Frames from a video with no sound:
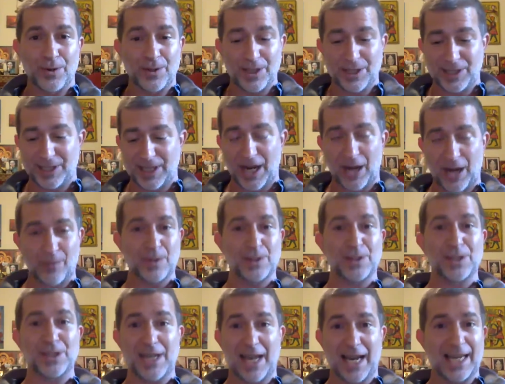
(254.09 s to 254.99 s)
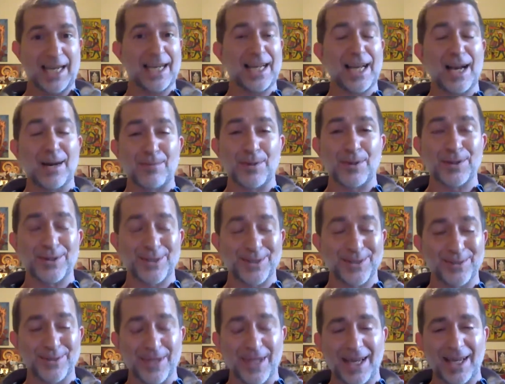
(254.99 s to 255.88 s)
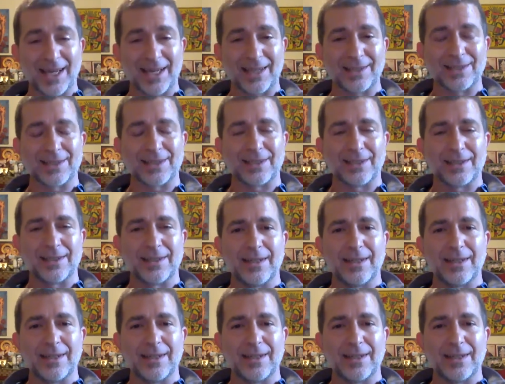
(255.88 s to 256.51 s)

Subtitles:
because now we're standing up on two legs.